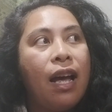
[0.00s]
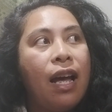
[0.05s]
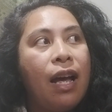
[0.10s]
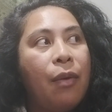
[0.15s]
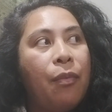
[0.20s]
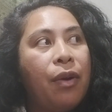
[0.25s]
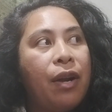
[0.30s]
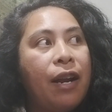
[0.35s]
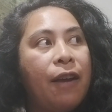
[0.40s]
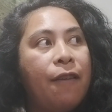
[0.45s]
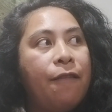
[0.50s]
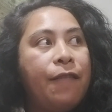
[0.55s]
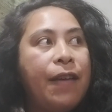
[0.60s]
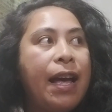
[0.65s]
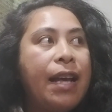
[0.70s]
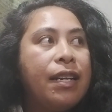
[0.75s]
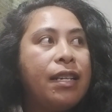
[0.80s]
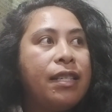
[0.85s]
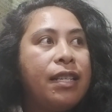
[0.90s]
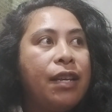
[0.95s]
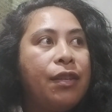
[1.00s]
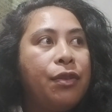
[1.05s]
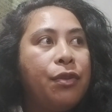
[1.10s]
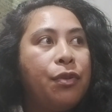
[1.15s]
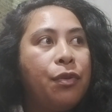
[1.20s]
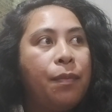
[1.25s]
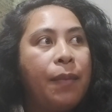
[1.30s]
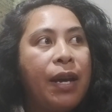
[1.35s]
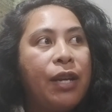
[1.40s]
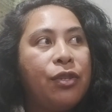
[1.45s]
what I found is that
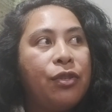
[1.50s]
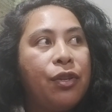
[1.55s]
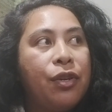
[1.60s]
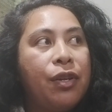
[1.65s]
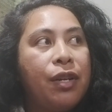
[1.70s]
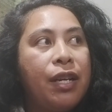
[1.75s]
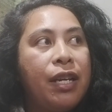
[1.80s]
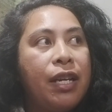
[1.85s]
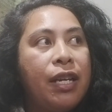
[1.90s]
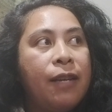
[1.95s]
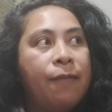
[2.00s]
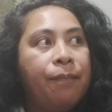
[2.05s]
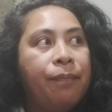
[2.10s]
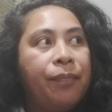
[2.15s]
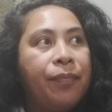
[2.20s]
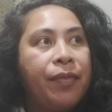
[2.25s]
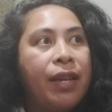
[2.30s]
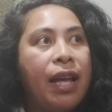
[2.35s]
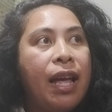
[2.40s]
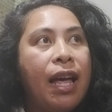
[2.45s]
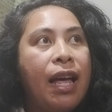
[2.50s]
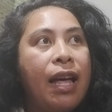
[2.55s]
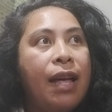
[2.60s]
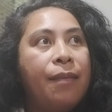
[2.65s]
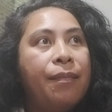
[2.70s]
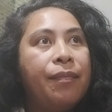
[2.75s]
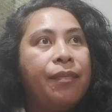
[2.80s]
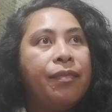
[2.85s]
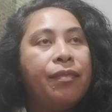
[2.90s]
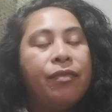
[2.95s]
through my journey,
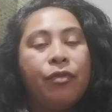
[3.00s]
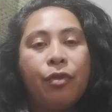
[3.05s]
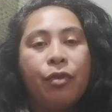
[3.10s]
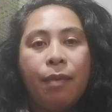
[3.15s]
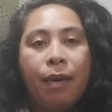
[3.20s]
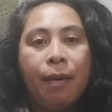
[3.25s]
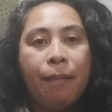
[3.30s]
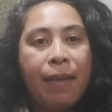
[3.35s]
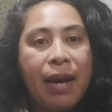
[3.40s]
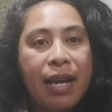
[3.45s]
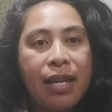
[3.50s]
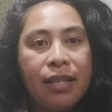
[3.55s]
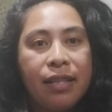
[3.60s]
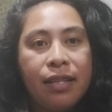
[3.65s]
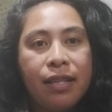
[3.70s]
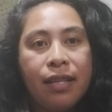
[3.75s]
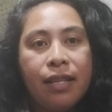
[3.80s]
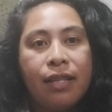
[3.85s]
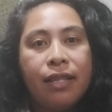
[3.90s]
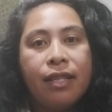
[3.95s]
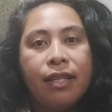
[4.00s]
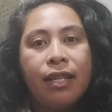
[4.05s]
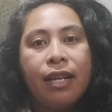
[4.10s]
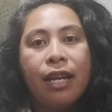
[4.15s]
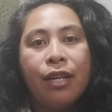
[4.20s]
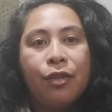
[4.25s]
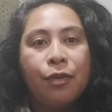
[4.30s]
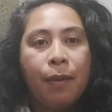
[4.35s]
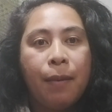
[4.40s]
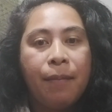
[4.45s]
through my master's and
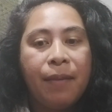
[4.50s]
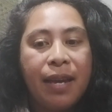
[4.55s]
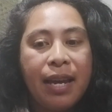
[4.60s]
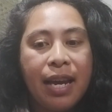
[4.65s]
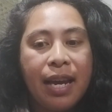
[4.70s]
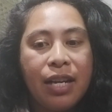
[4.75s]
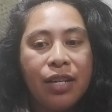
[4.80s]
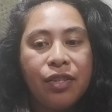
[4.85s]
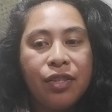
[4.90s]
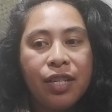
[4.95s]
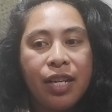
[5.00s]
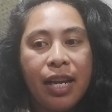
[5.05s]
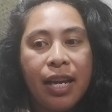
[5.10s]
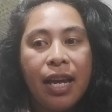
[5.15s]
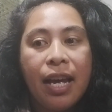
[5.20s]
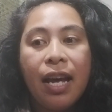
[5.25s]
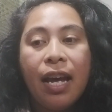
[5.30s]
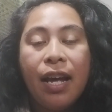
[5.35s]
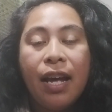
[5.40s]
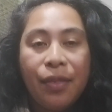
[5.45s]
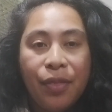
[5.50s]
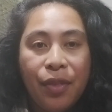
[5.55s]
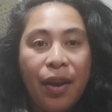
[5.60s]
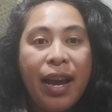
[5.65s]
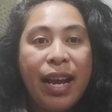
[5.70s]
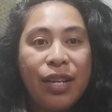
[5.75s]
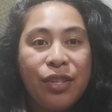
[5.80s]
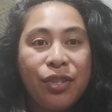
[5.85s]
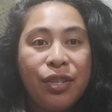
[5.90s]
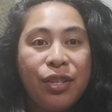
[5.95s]
now doing my PhD, there
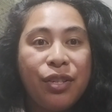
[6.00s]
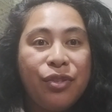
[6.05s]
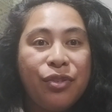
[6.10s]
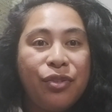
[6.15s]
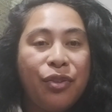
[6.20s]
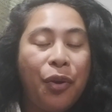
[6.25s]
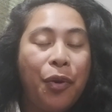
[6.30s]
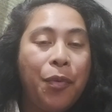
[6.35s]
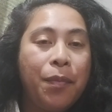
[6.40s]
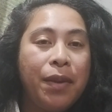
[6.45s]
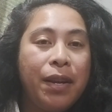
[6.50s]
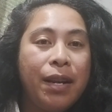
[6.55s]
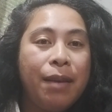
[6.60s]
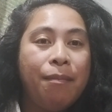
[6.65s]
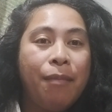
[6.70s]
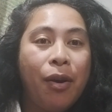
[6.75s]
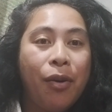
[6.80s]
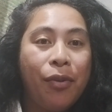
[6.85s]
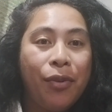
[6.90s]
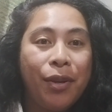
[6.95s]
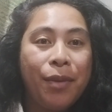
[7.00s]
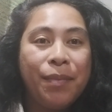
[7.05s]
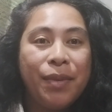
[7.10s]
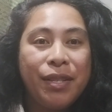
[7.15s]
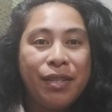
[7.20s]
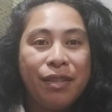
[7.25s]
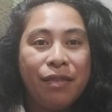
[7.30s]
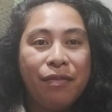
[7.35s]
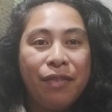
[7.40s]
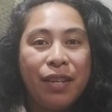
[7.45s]
are actually so many Māori and
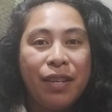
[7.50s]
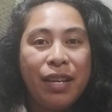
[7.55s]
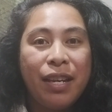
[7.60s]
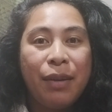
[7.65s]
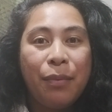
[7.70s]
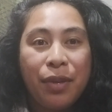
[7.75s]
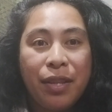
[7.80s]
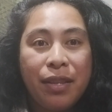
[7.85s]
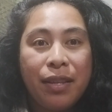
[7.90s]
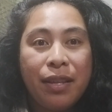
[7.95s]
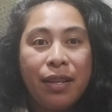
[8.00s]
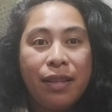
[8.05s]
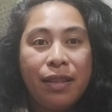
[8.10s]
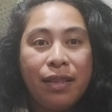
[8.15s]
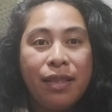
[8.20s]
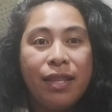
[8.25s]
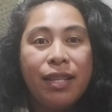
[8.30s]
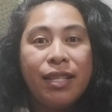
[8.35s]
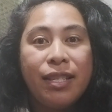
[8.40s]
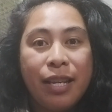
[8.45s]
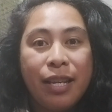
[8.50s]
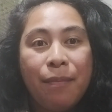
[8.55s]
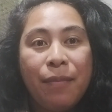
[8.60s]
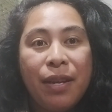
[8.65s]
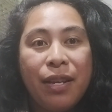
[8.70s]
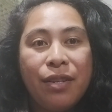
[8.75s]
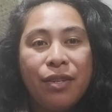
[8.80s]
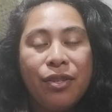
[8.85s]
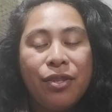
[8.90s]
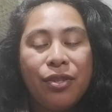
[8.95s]
Pacifica within the STEM
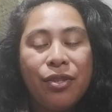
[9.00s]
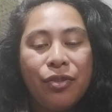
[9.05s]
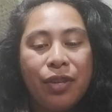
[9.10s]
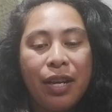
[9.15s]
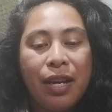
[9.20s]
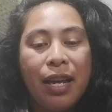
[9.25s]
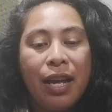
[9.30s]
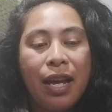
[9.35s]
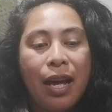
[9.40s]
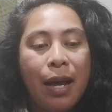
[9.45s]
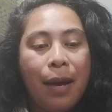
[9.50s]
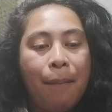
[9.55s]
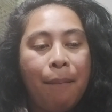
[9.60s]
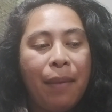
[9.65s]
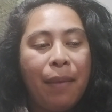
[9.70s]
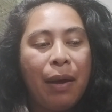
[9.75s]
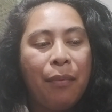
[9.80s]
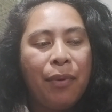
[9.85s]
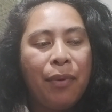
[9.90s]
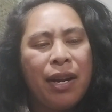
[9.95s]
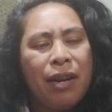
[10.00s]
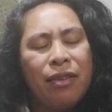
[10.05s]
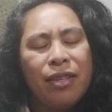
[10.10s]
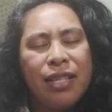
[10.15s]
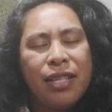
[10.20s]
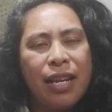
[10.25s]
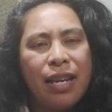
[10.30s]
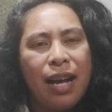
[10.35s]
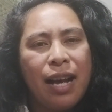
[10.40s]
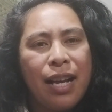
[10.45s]
industry. But when I
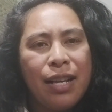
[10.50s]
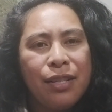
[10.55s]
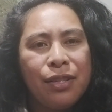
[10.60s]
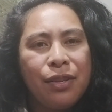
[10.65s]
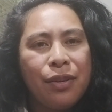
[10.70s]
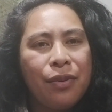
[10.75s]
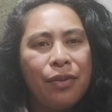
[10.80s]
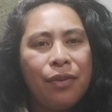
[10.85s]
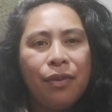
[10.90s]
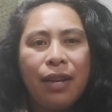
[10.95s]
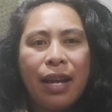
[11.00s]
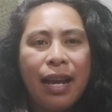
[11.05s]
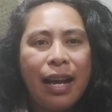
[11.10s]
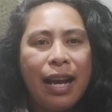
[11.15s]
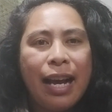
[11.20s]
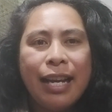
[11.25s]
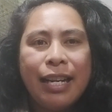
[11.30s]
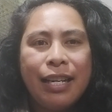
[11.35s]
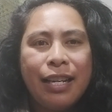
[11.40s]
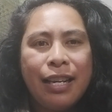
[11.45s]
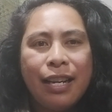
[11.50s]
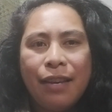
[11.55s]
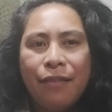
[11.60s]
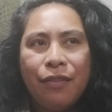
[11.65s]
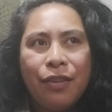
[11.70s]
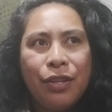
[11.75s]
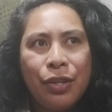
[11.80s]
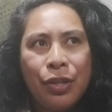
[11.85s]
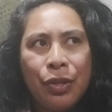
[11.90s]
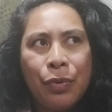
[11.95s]
was at high school, like I
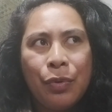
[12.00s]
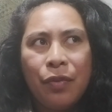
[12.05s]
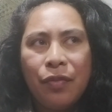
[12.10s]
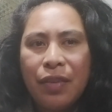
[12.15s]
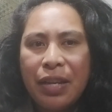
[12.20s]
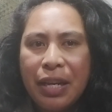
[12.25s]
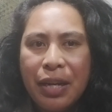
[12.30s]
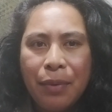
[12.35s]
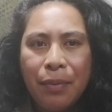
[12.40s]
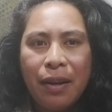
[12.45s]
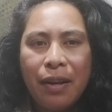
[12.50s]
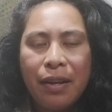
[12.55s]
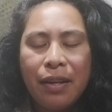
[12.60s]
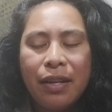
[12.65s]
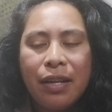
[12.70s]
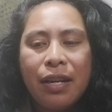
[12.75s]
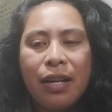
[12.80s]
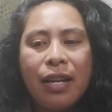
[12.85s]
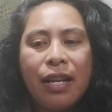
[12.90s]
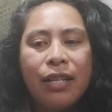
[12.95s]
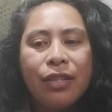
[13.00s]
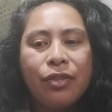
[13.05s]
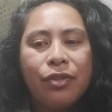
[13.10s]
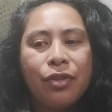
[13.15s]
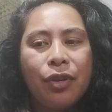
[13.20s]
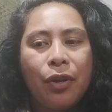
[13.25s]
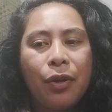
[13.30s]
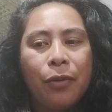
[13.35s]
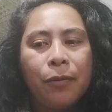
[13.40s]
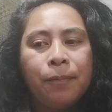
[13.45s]
never knew of anyone. And
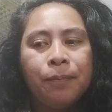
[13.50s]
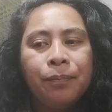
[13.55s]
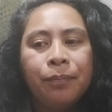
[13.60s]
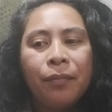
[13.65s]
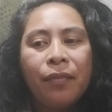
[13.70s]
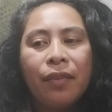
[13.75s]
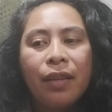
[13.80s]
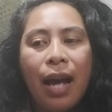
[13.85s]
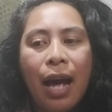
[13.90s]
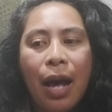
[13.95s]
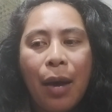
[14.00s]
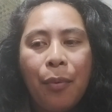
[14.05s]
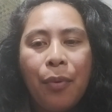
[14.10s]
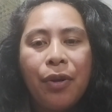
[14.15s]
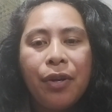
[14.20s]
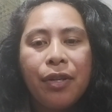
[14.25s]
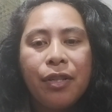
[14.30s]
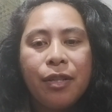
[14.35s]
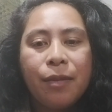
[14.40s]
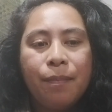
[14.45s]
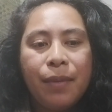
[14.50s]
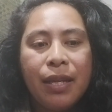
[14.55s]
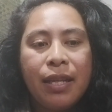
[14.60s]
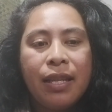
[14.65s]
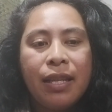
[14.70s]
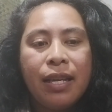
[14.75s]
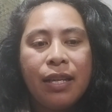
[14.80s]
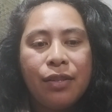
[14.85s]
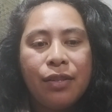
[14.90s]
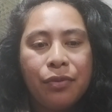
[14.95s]
so I wanted to be
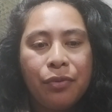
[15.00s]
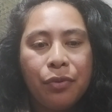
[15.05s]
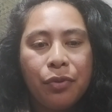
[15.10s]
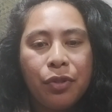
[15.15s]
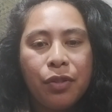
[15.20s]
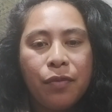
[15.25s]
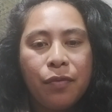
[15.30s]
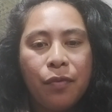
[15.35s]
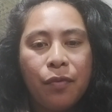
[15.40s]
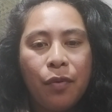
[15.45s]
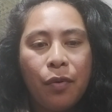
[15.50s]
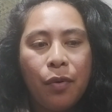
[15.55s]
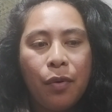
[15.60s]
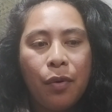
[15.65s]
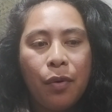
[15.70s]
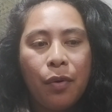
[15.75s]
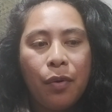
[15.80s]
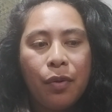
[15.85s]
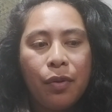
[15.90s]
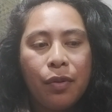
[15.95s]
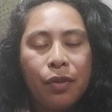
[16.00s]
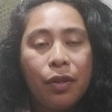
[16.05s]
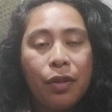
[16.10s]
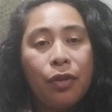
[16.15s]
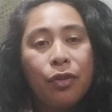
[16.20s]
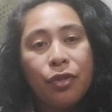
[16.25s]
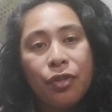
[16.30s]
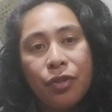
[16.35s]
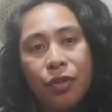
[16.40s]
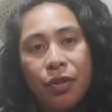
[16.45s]
that source for
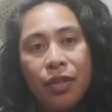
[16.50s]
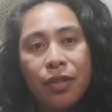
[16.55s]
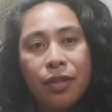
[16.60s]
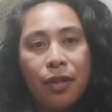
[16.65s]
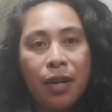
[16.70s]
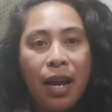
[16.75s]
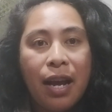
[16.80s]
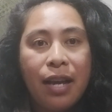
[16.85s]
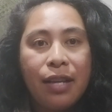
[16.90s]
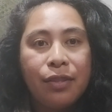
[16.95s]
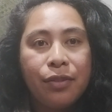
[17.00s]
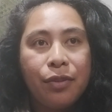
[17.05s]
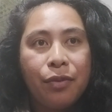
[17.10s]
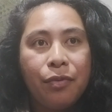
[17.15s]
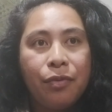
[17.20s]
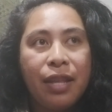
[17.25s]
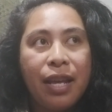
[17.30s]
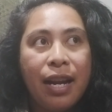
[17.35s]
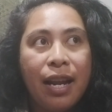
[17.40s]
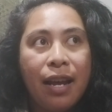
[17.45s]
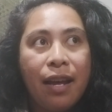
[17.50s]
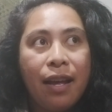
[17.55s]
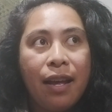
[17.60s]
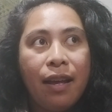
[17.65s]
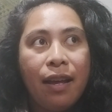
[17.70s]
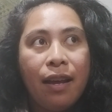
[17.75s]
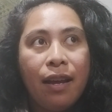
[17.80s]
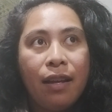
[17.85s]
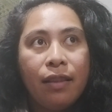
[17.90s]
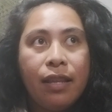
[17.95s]
those students in high school that are
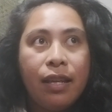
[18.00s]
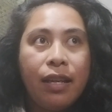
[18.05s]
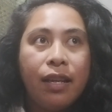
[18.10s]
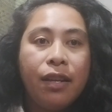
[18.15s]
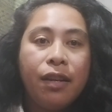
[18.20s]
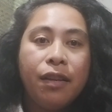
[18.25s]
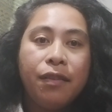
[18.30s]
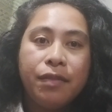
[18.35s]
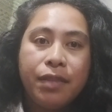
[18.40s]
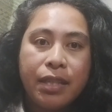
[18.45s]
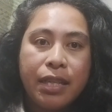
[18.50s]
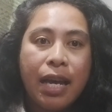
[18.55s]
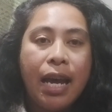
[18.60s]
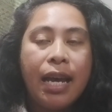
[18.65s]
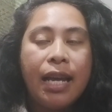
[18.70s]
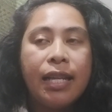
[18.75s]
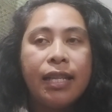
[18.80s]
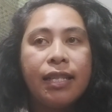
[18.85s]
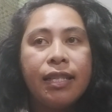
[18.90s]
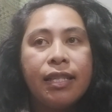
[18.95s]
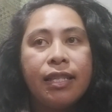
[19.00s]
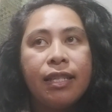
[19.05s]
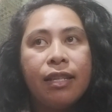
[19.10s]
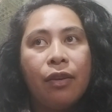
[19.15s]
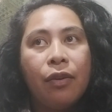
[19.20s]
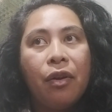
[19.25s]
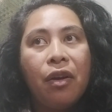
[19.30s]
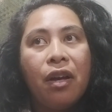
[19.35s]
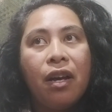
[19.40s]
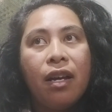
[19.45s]
thinking of science
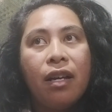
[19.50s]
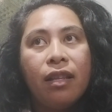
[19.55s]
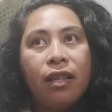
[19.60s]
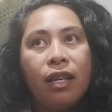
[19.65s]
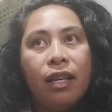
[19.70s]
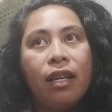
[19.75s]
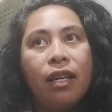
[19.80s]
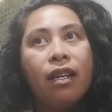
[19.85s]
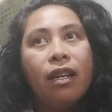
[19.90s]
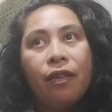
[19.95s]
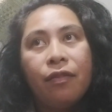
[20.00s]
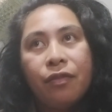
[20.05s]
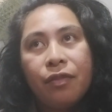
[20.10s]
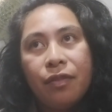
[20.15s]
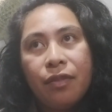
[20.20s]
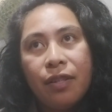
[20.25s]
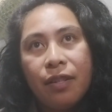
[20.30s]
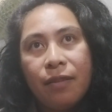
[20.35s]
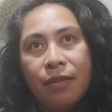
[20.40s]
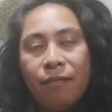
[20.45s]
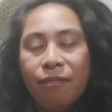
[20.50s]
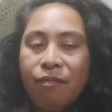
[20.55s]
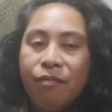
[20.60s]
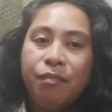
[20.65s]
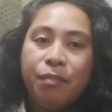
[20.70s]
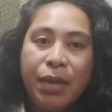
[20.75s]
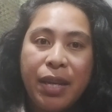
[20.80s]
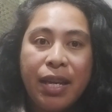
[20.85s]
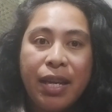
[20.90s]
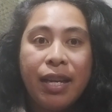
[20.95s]
or thinking of
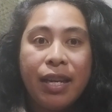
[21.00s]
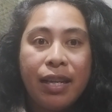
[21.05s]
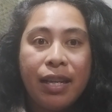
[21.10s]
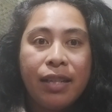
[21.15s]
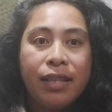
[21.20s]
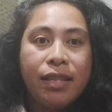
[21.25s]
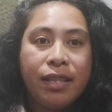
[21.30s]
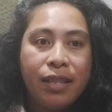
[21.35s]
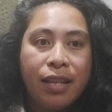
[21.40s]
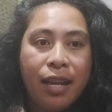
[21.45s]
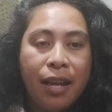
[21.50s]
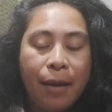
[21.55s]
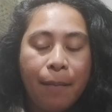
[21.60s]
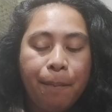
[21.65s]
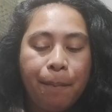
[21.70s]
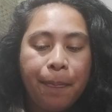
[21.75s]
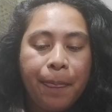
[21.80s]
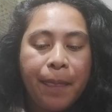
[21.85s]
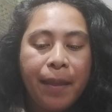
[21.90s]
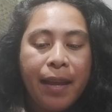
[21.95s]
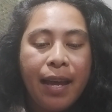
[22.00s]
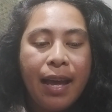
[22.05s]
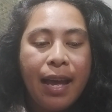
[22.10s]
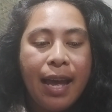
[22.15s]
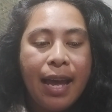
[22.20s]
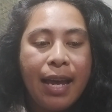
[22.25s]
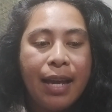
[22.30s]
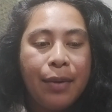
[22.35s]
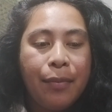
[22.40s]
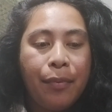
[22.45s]
being in STEM
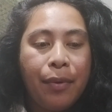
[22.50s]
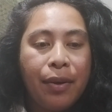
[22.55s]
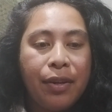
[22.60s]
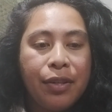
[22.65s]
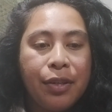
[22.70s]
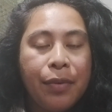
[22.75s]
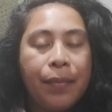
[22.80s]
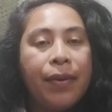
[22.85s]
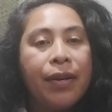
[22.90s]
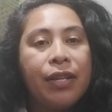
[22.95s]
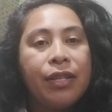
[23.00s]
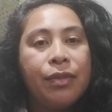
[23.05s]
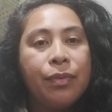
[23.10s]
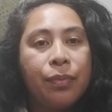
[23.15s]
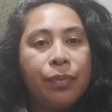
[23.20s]
and wondering what it's